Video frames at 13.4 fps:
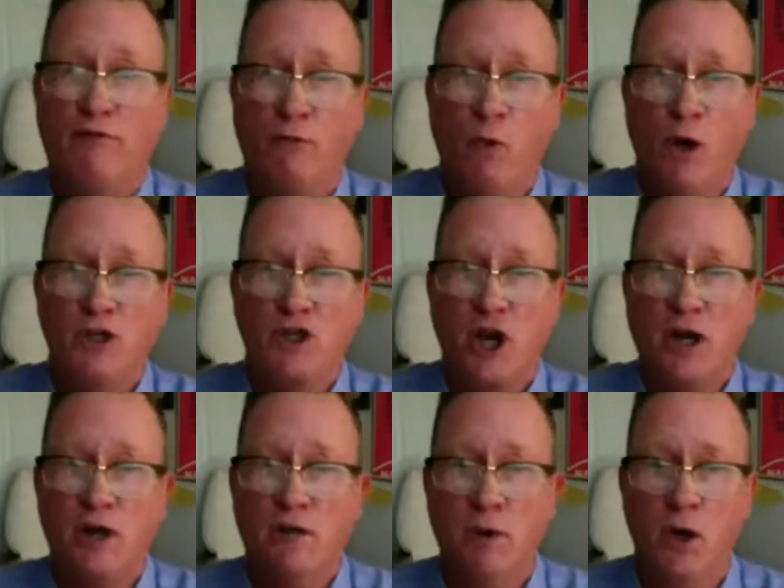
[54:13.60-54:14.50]
off one
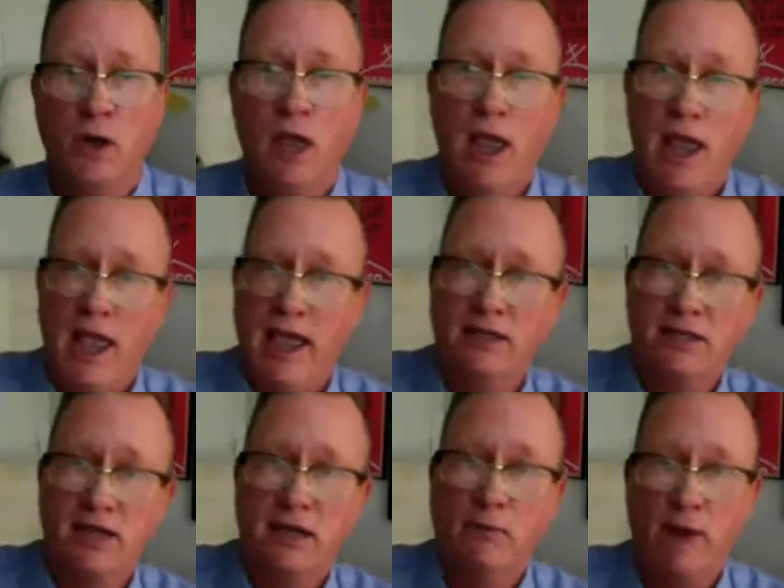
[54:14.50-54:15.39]
chunk of the book,
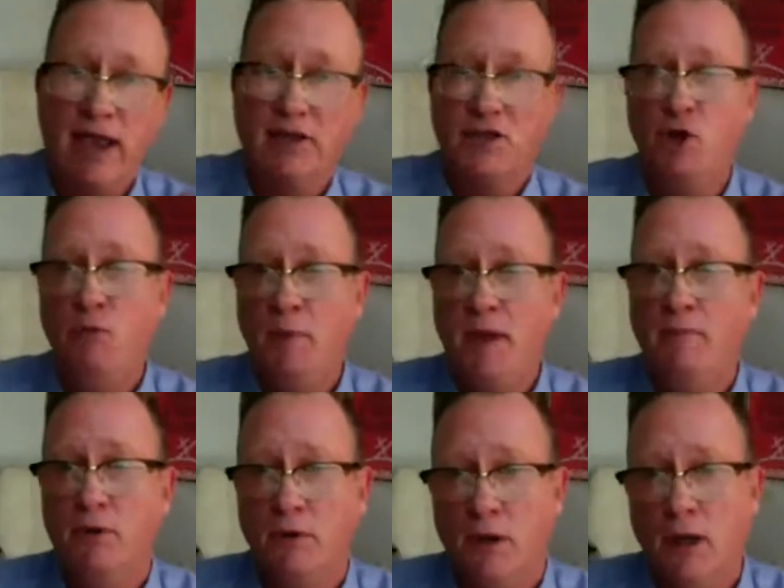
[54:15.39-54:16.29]
and suddenly we had two
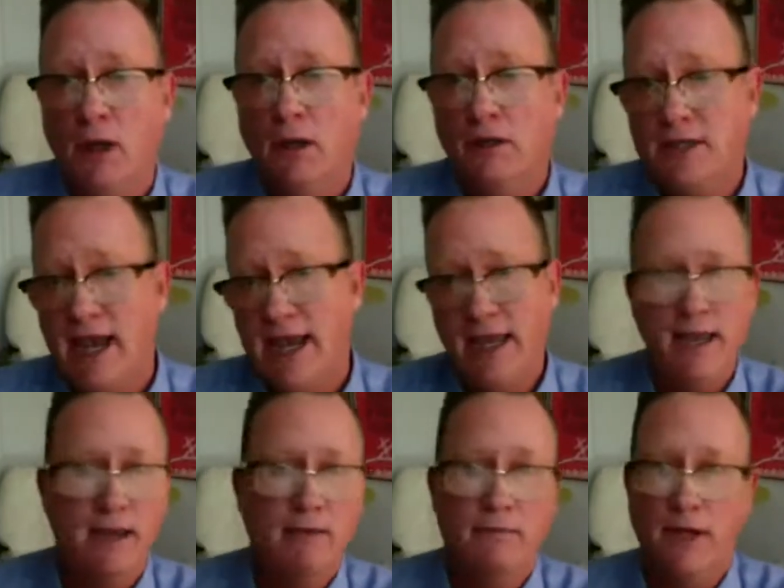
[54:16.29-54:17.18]
people
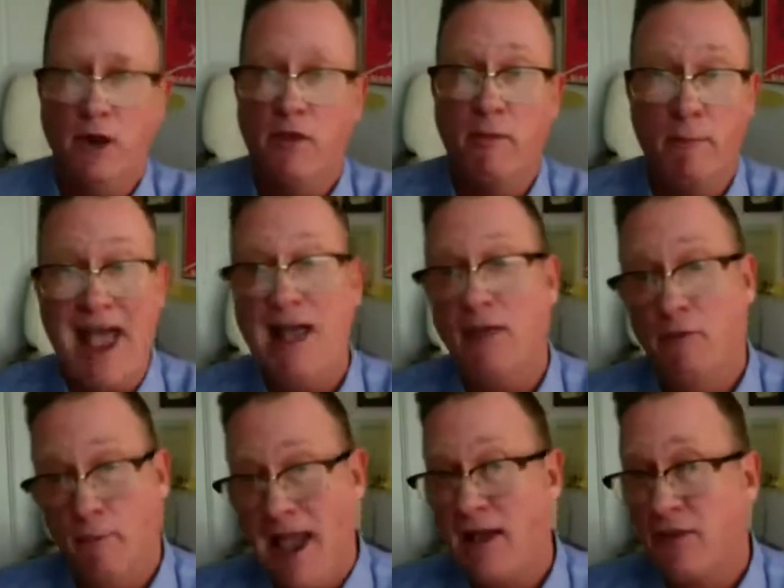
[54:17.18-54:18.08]
taking you know the
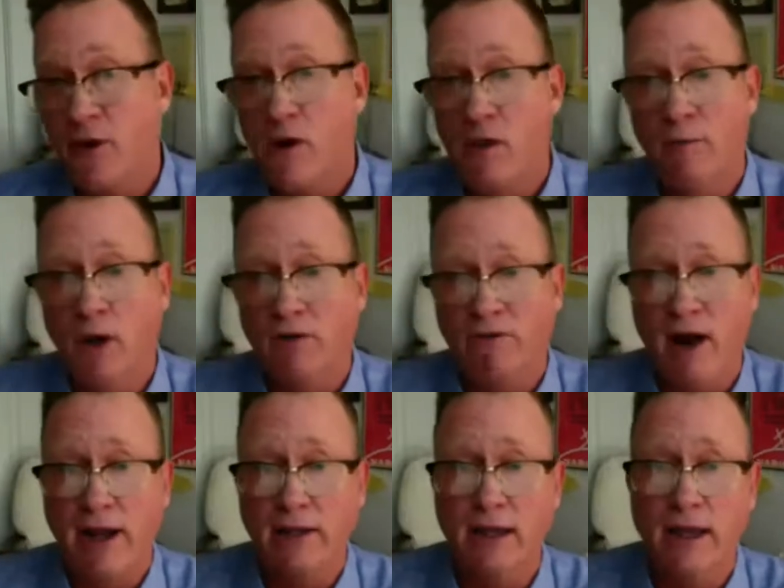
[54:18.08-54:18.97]
back the back third of the
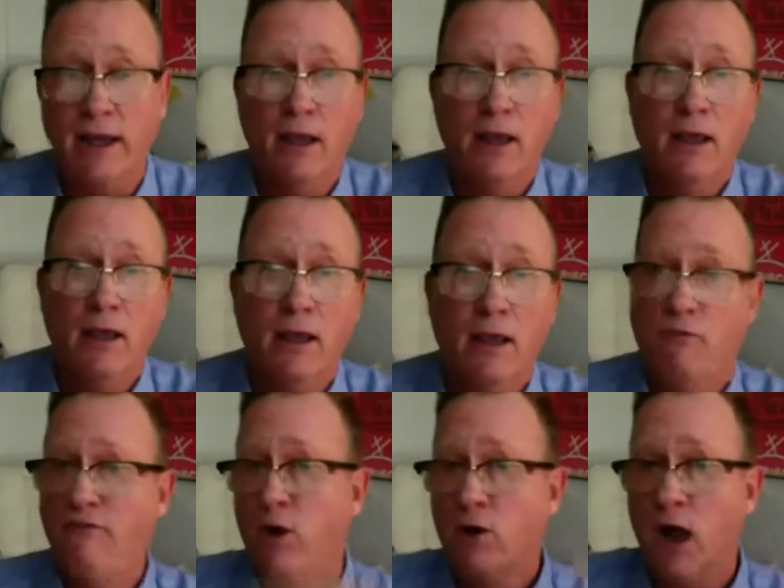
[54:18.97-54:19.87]
book frankly
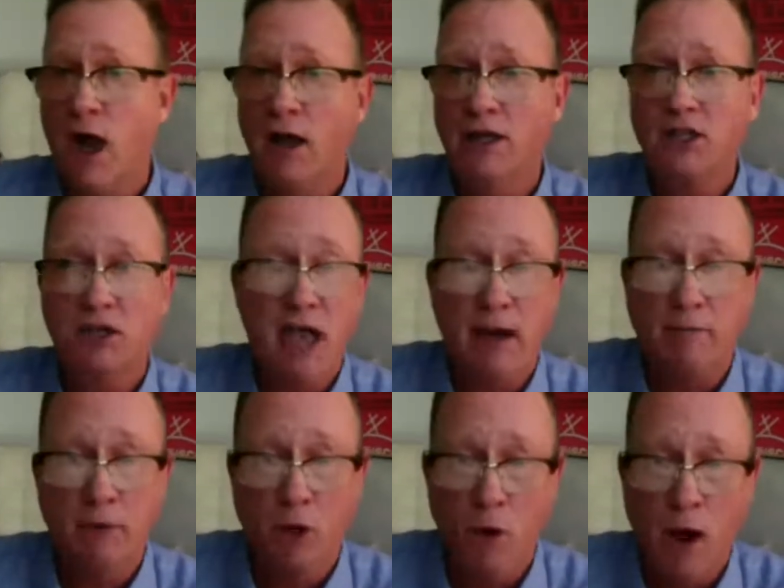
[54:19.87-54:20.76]
phil collins
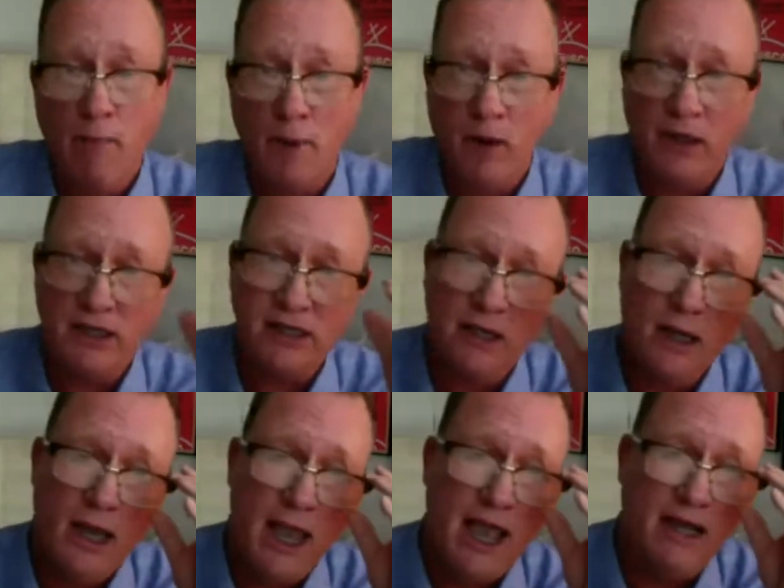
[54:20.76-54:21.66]
kind of blew up on us
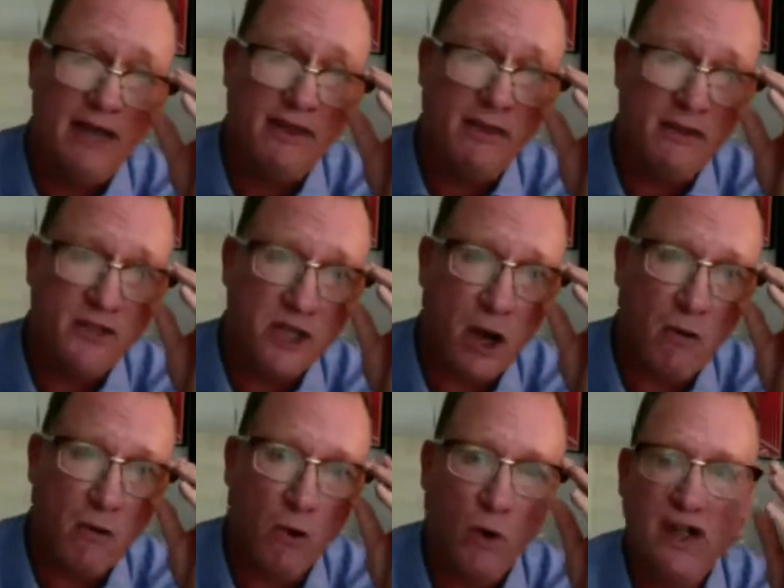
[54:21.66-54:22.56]
and
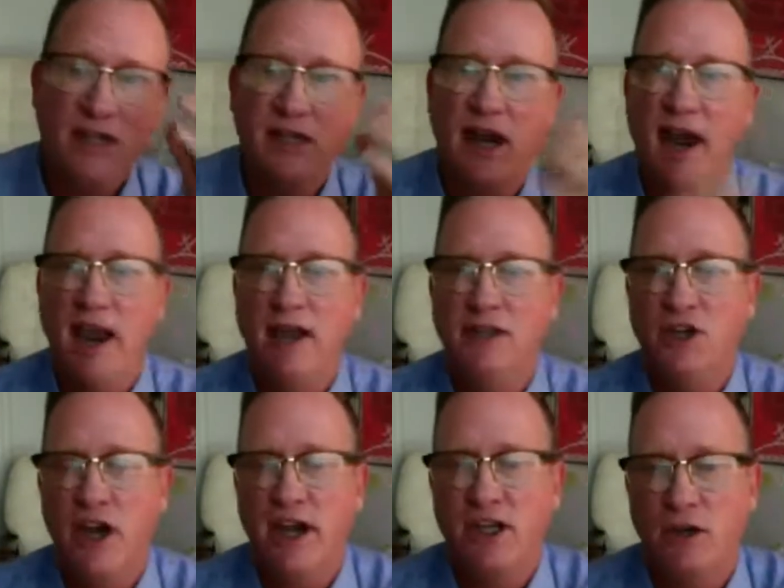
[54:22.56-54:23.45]
so chris
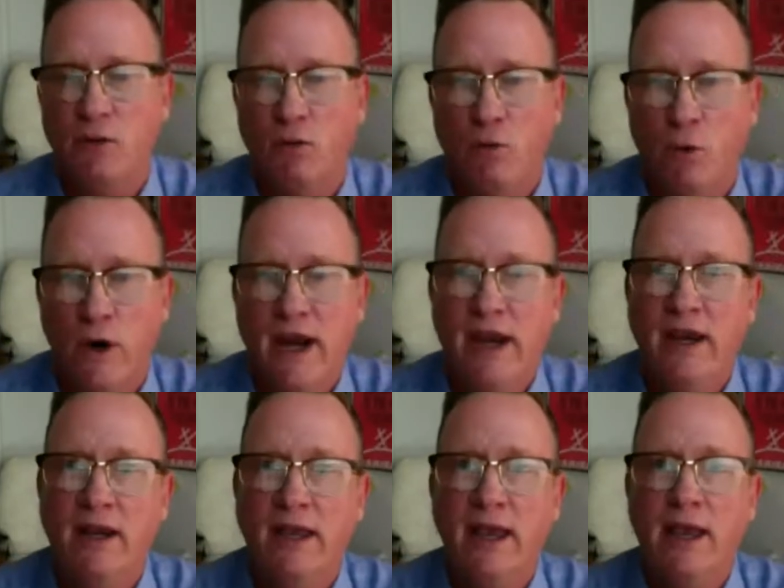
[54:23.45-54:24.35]
and jason
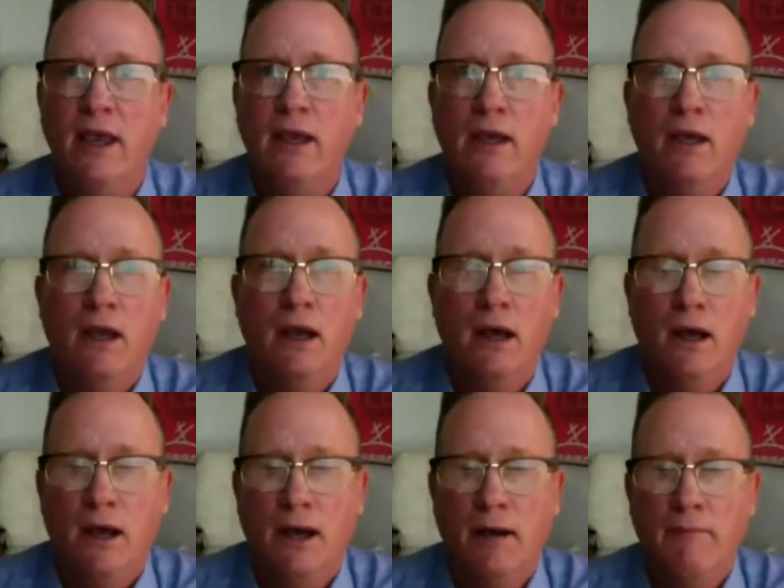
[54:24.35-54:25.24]
really
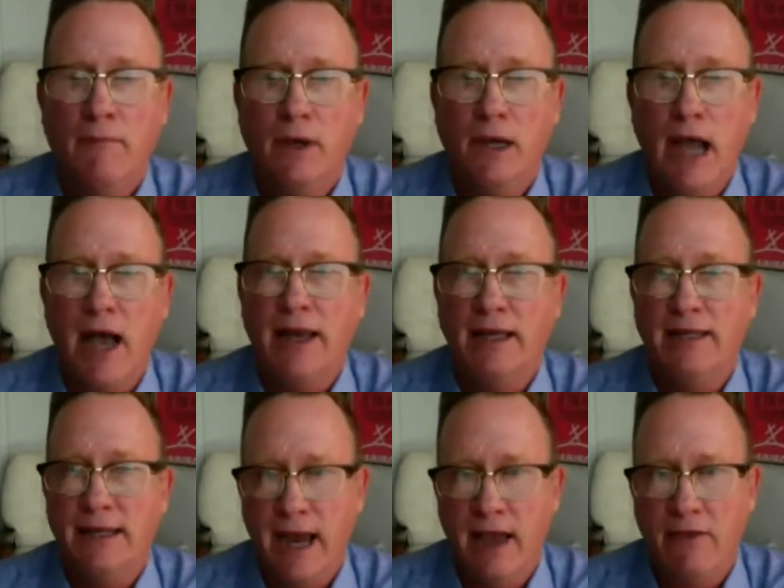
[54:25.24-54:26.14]
uh, got
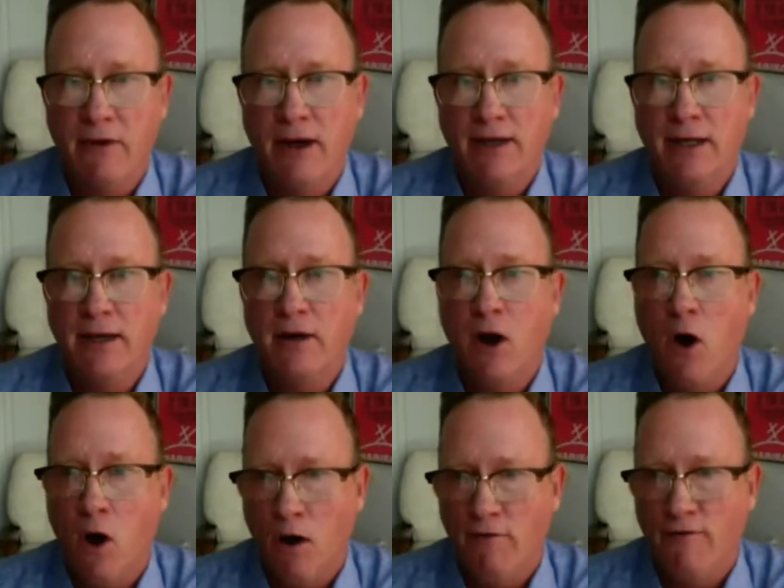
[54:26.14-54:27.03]
in together and did an
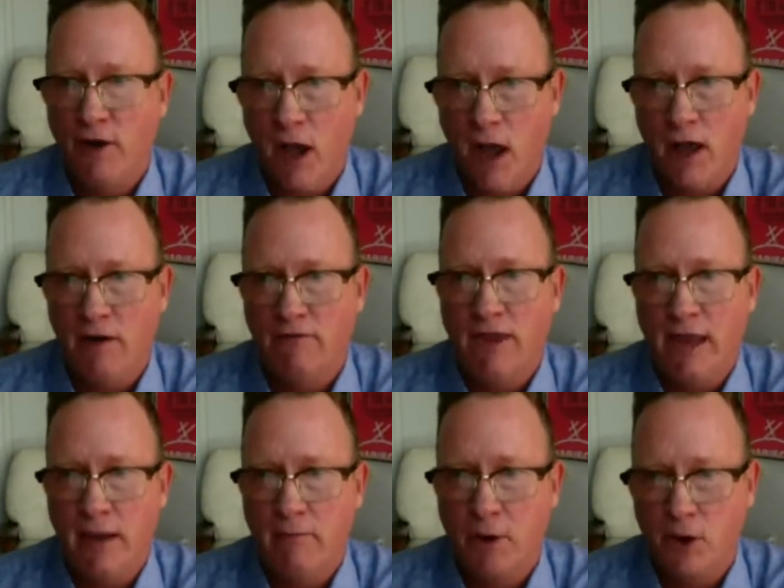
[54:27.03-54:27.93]
awful lot of
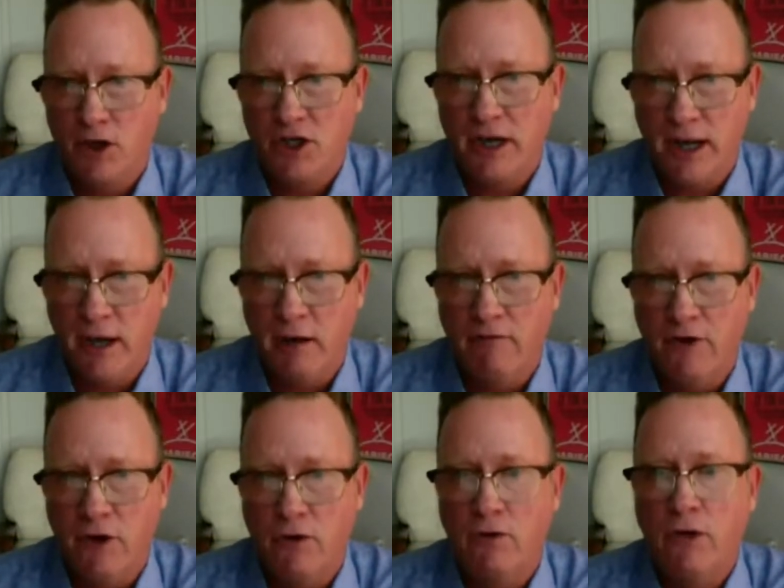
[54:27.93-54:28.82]
in-person
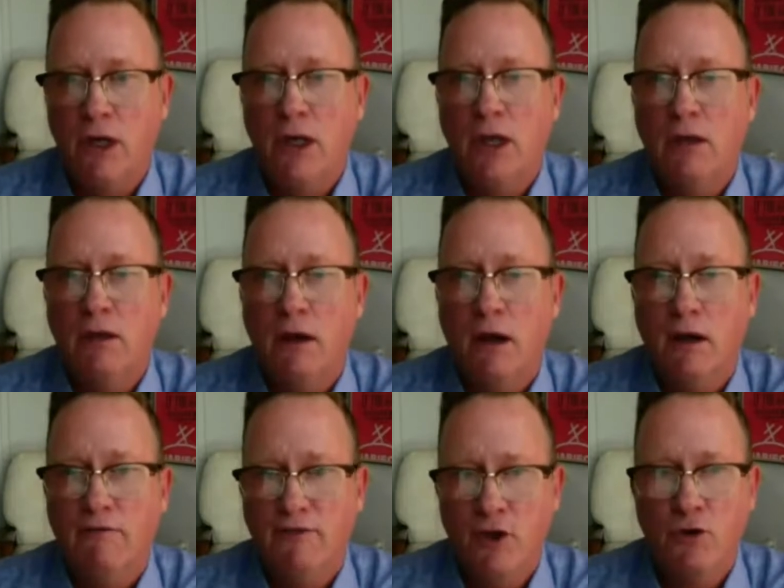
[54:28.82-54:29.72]
interview
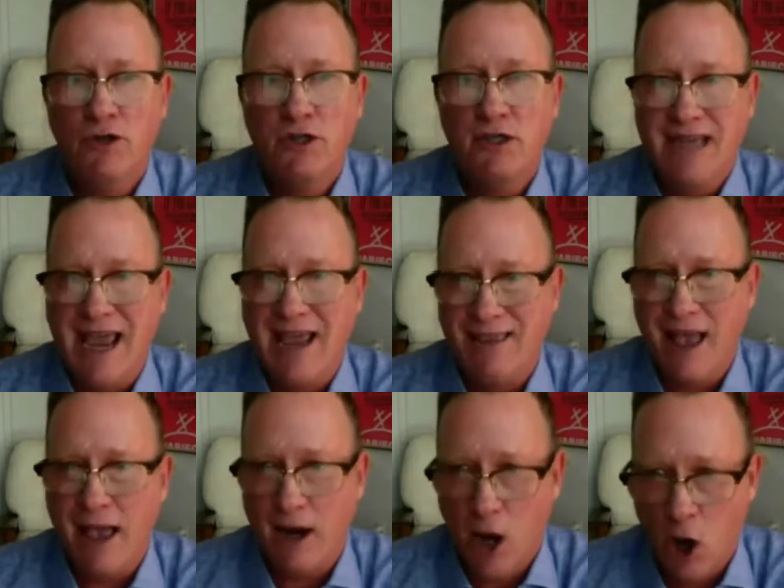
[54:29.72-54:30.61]
uh, views to
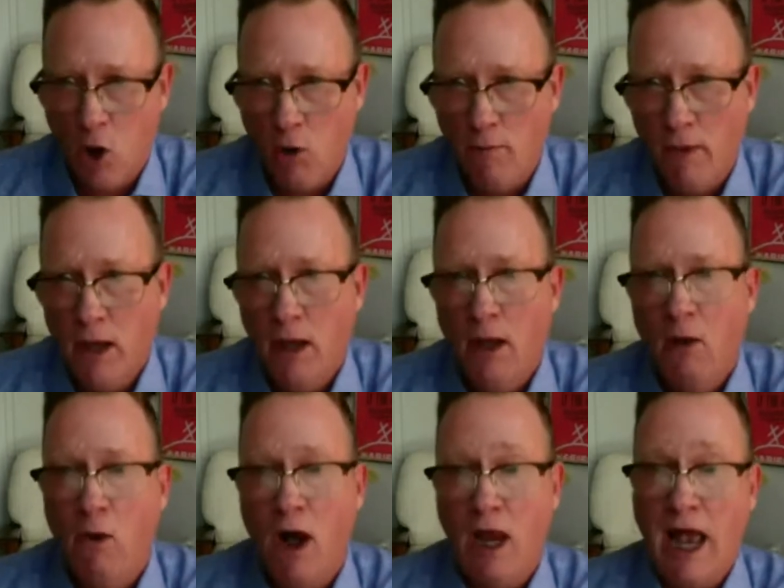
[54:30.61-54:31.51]
take that home
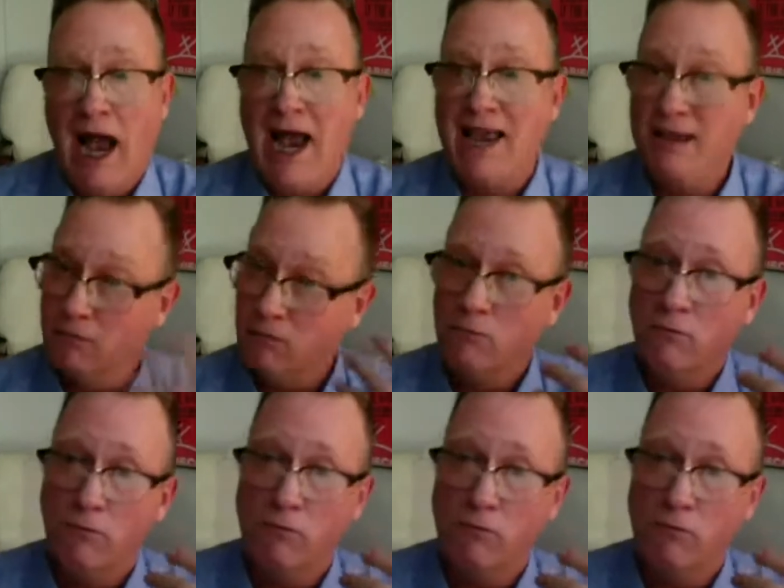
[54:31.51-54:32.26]
while i